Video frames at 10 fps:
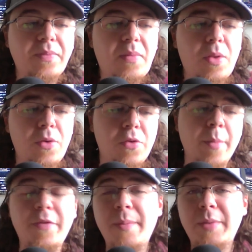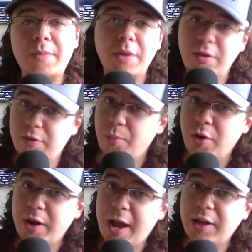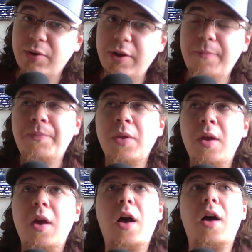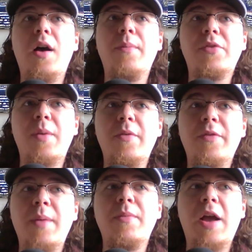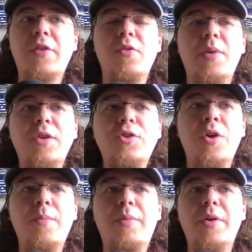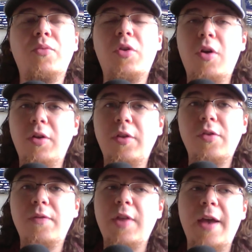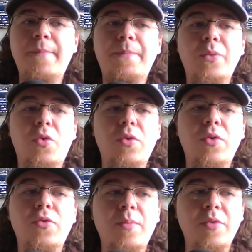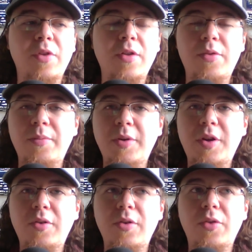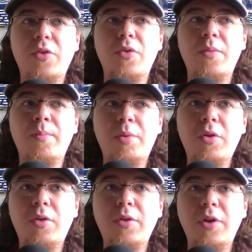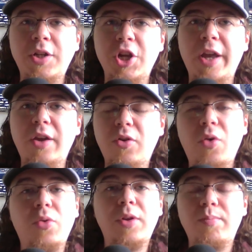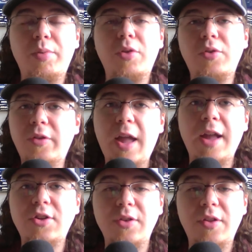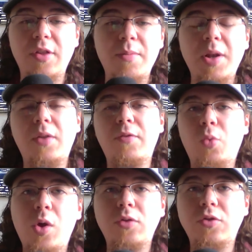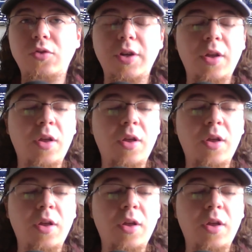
Some of them can be somewhat accurate. Some of them not so much. But regardless of that, Taurus represents the material. So the bull, the giant golden bull statue that's in the middle of Wall Street,